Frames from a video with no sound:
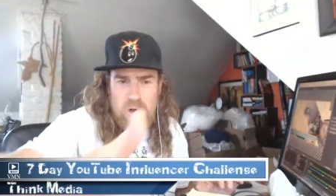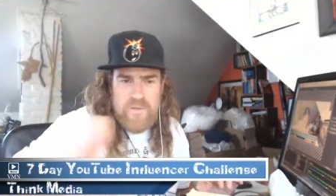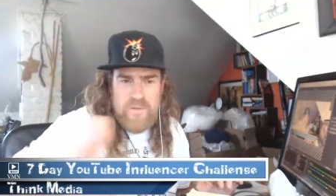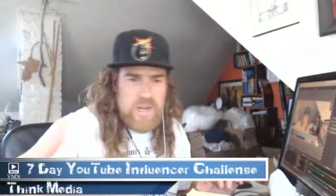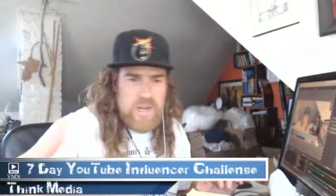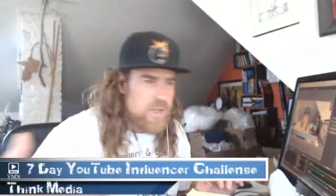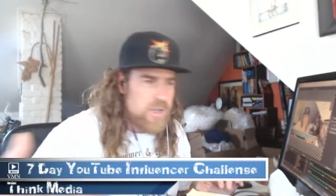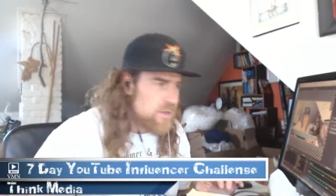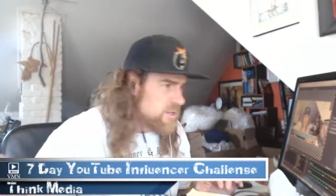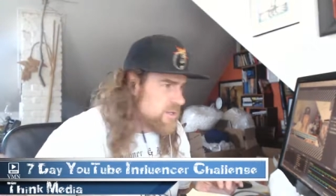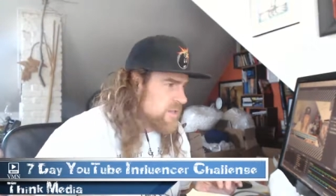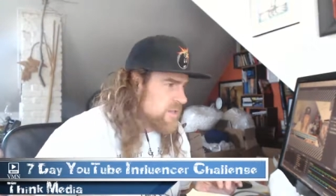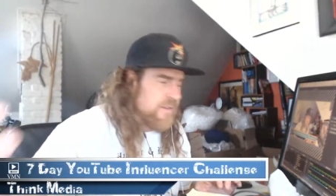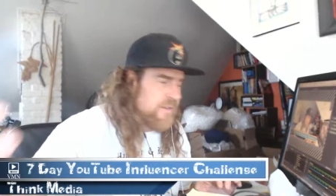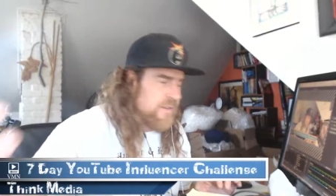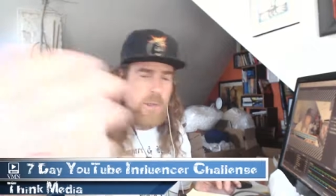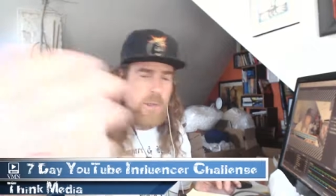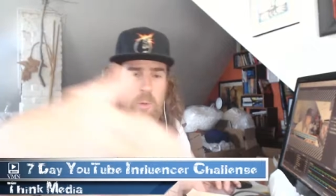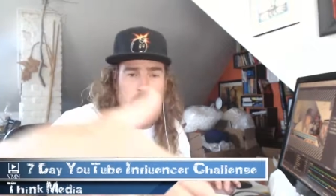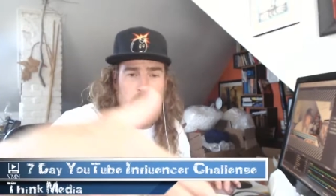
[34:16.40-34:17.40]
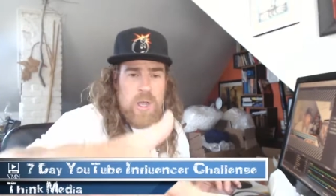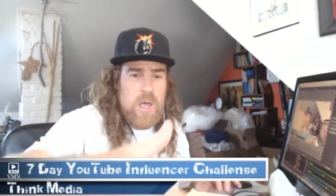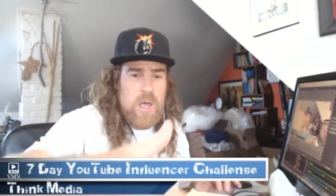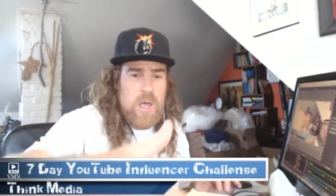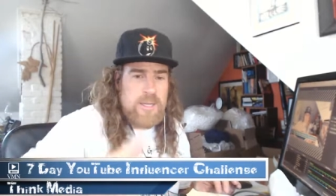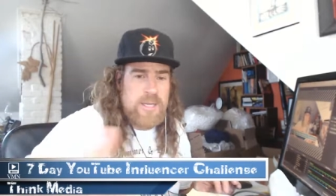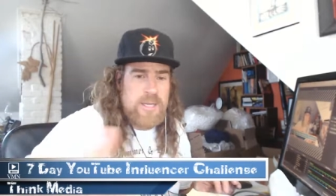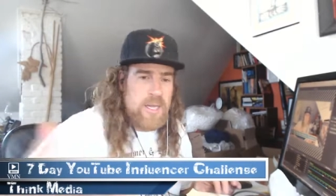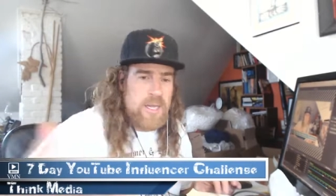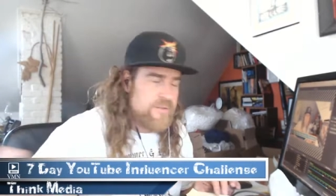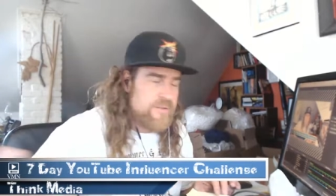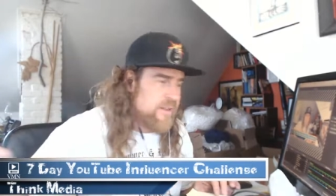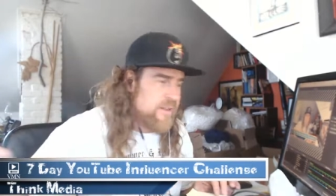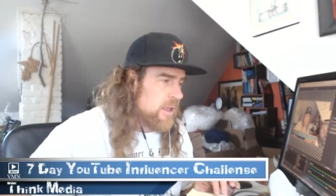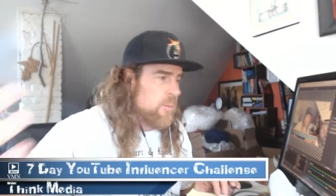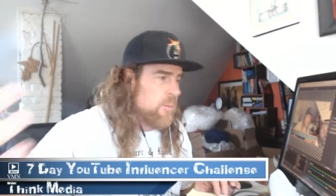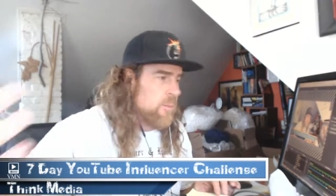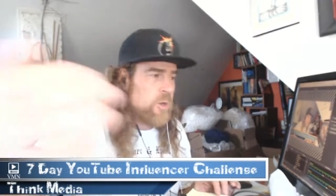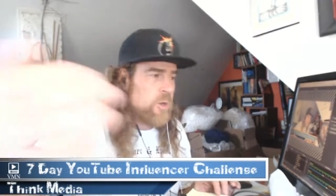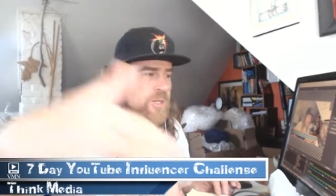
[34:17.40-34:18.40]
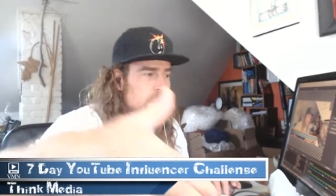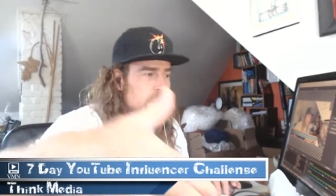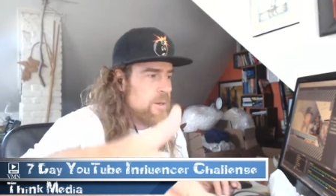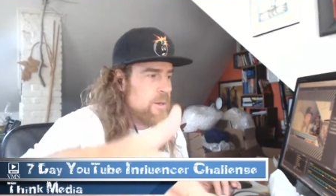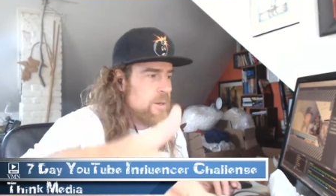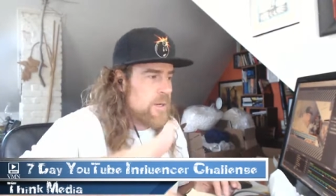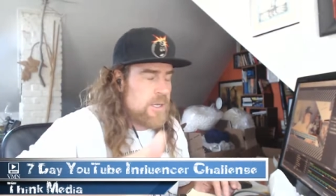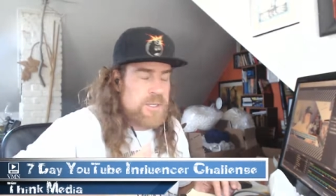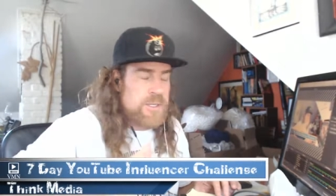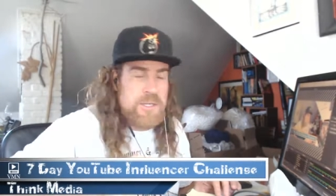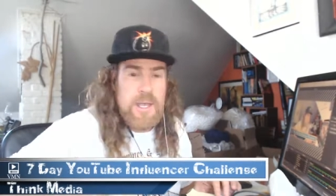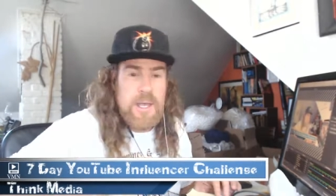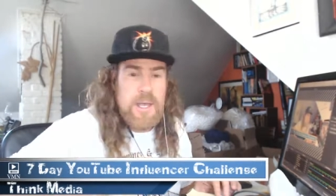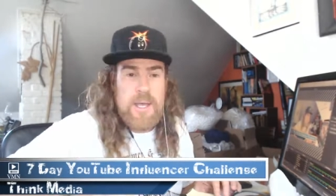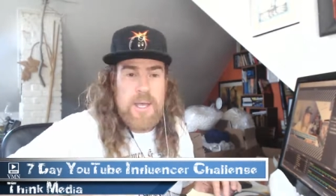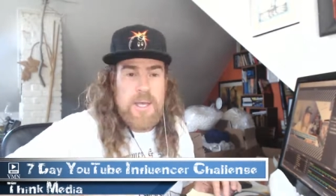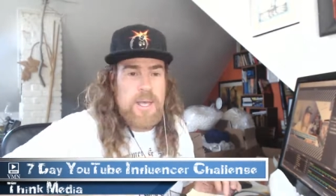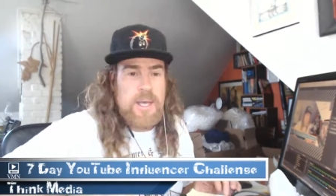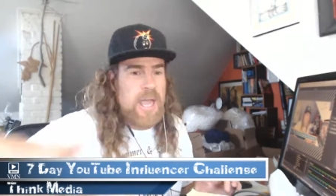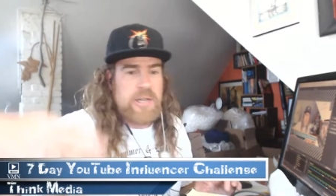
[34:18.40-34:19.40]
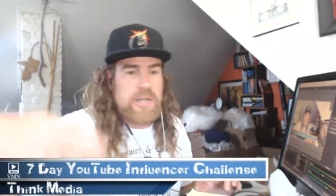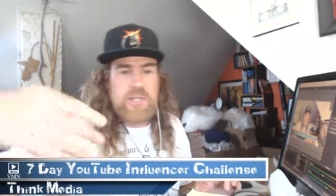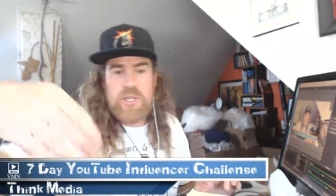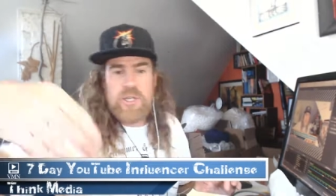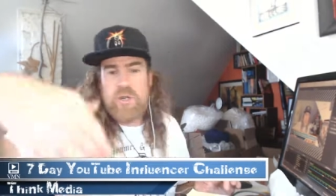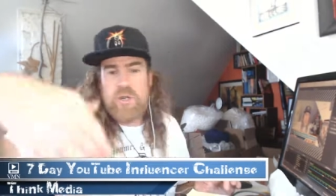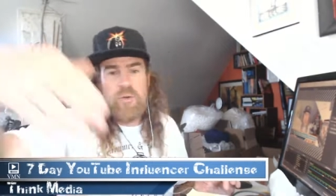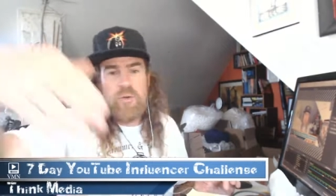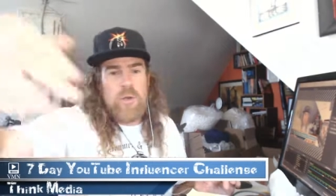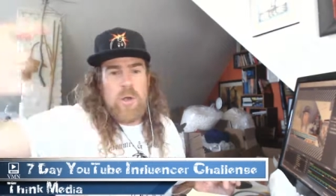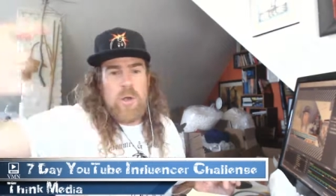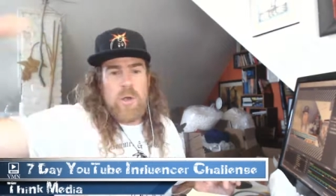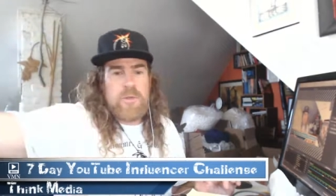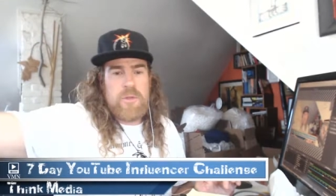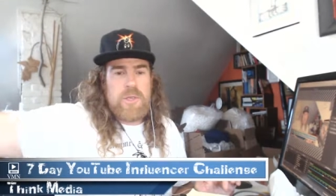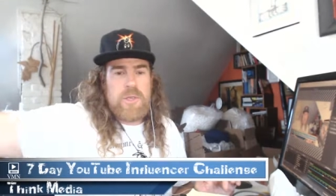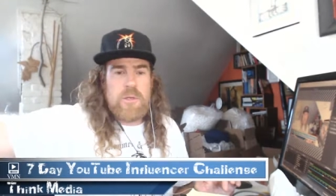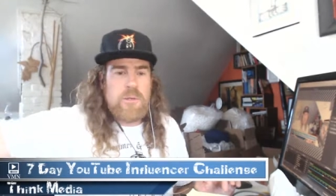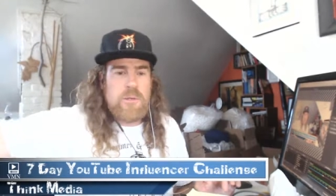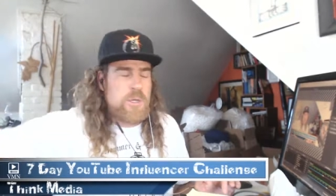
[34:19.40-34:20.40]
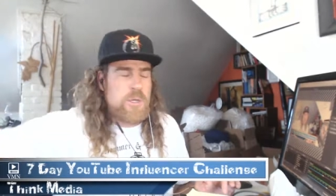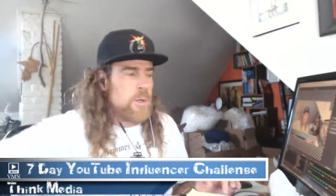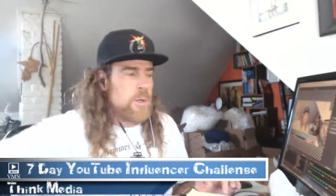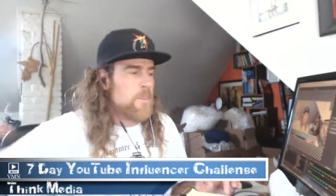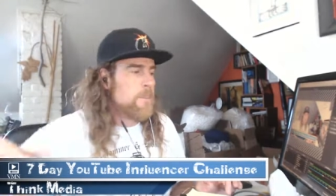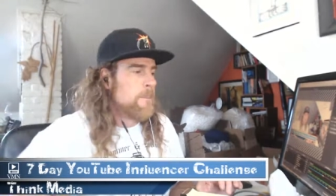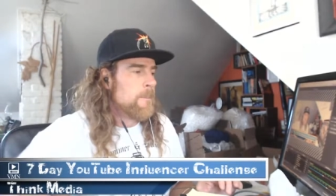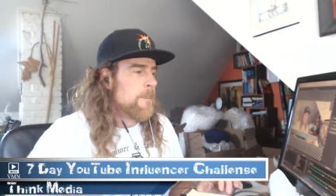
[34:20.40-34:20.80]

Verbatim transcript: videos, develop more content, develop more series, and just grow the YouTube.